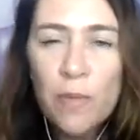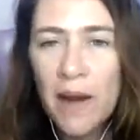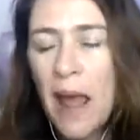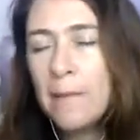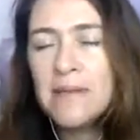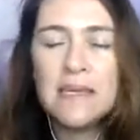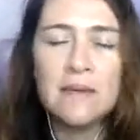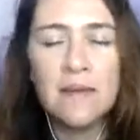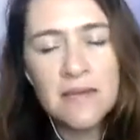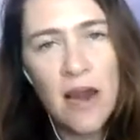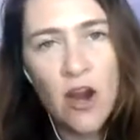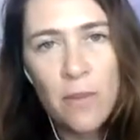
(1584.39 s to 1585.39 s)
it happens in
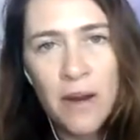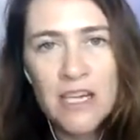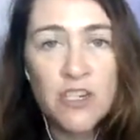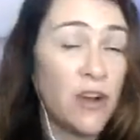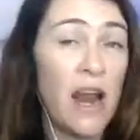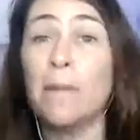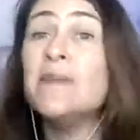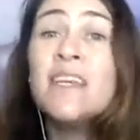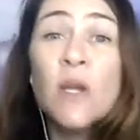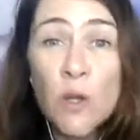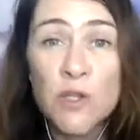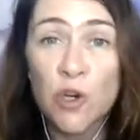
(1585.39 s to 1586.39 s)
Tarot Mastery, it happens in
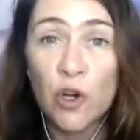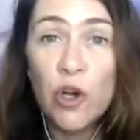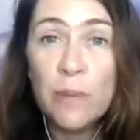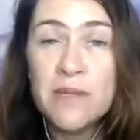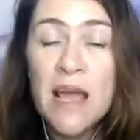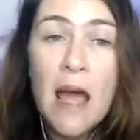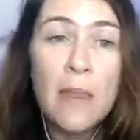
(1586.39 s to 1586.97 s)
lots of groups,